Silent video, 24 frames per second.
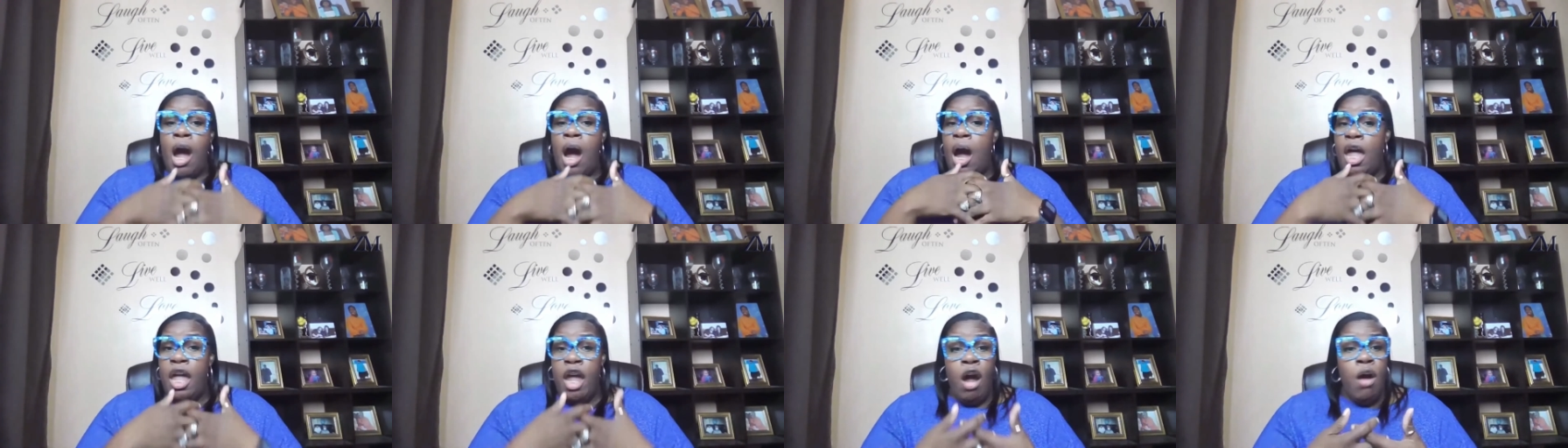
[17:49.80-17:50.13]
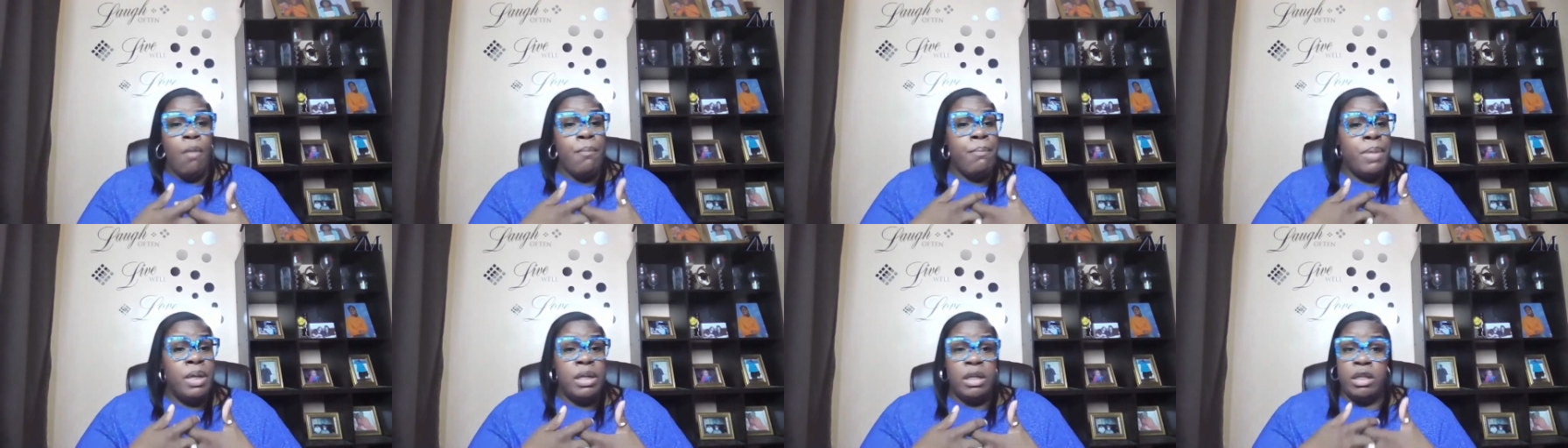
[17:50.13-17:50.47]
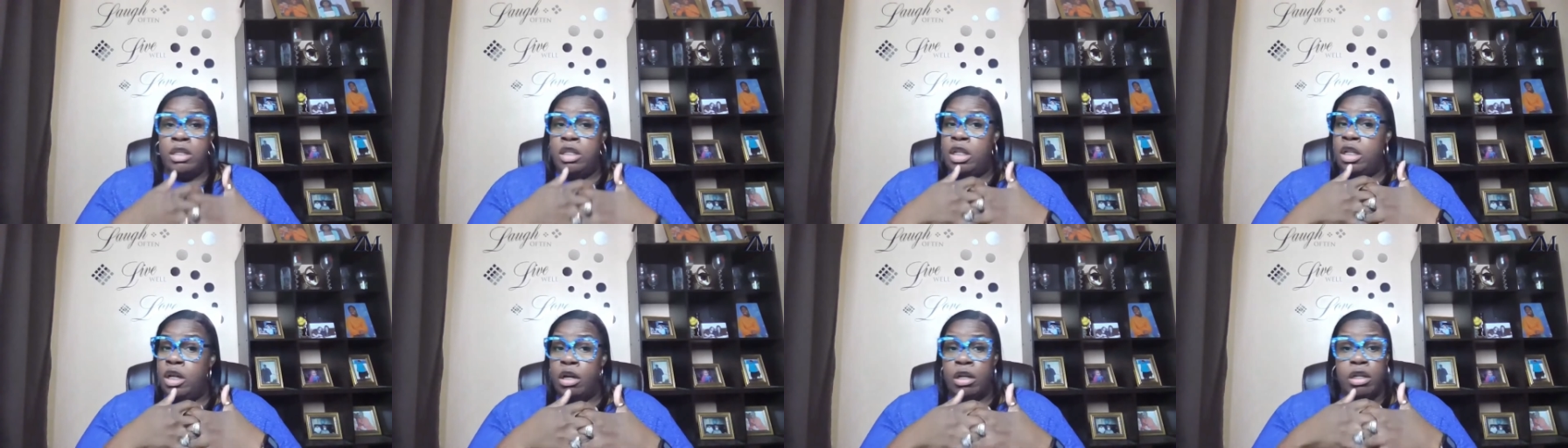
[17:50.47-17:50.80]
help me
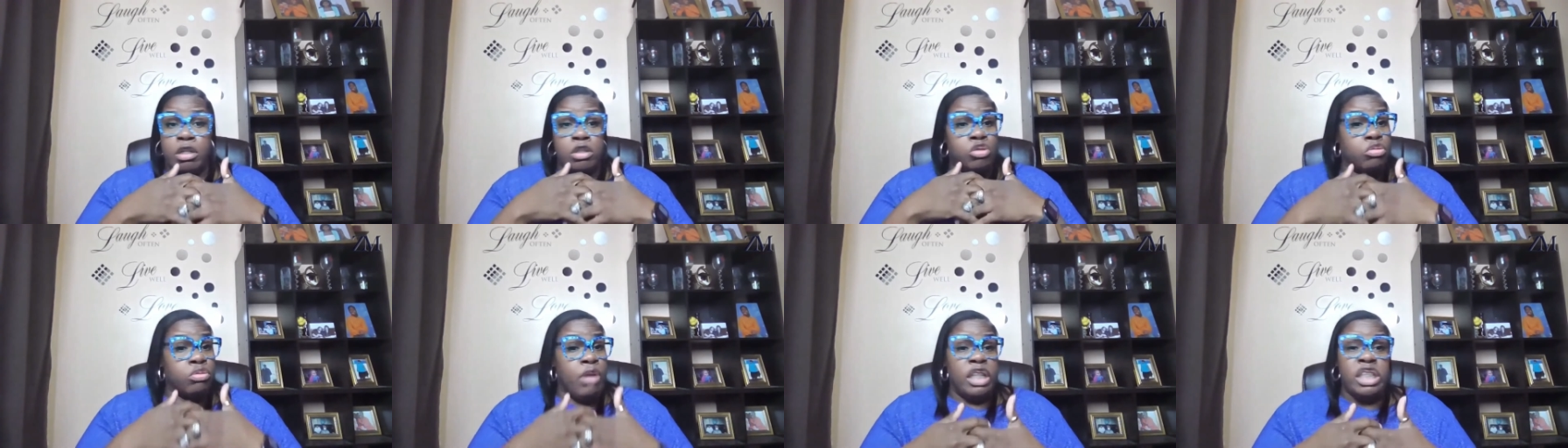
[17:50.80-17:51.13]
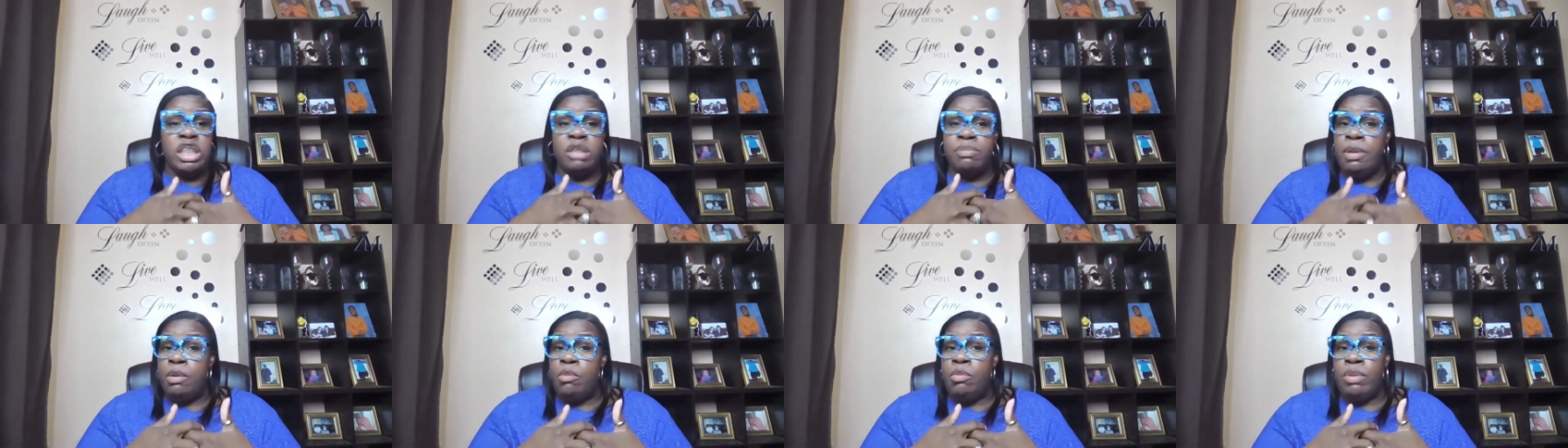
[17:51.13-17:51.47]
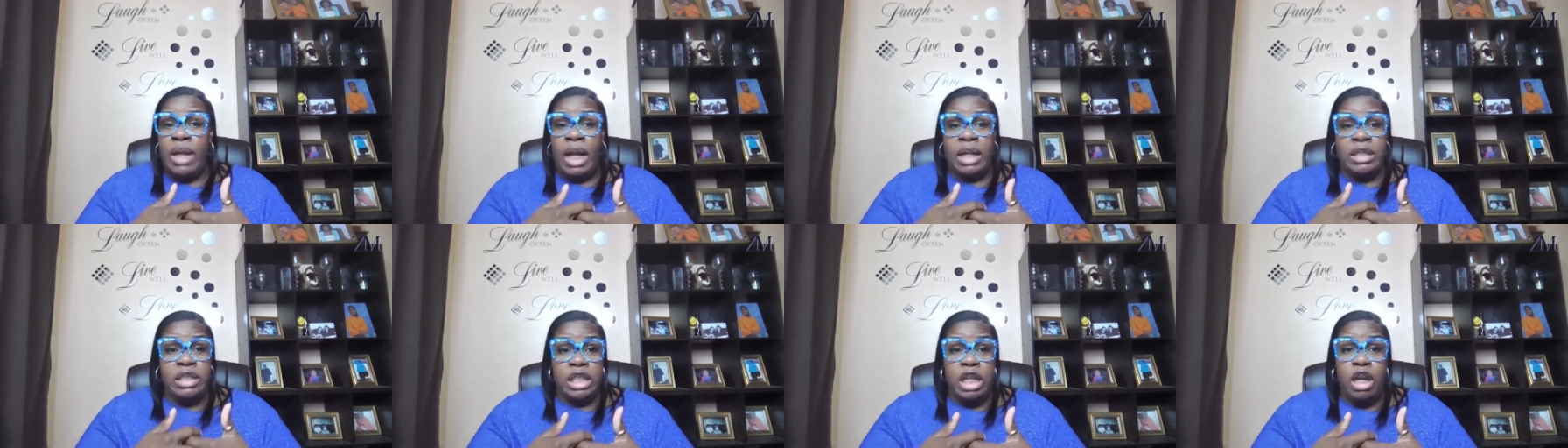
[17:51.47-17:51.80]
look, trust me
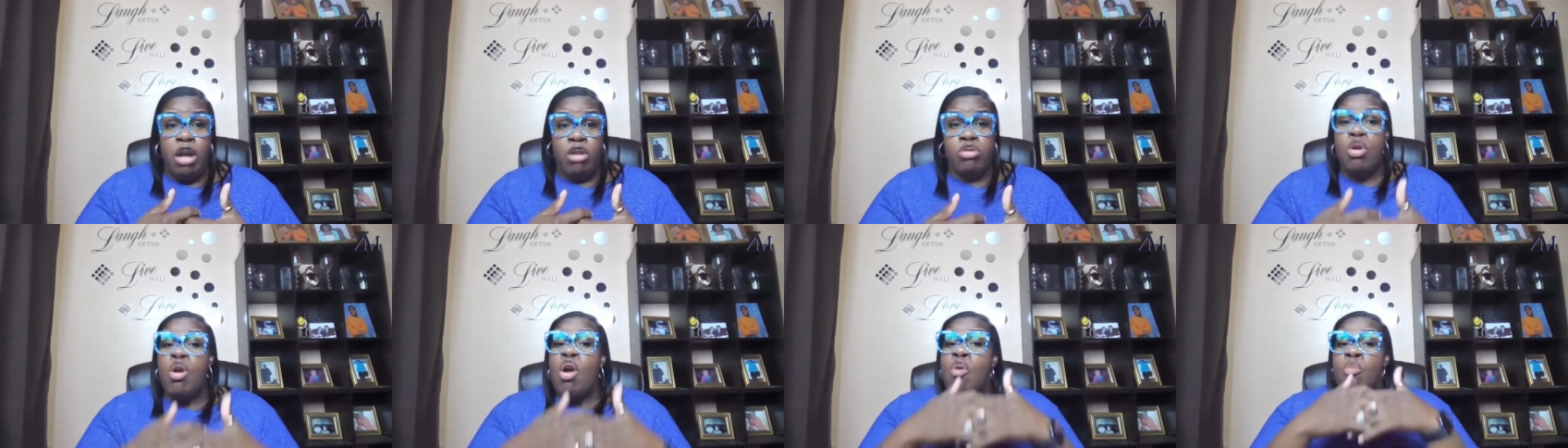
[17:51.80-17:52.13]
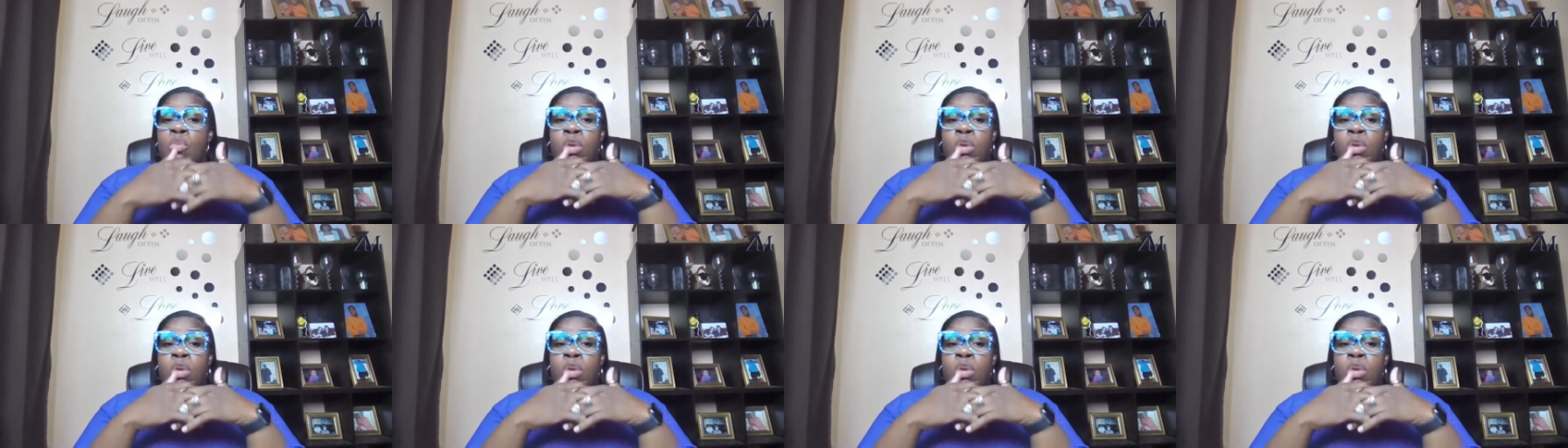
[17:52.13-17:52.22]
when I tell you,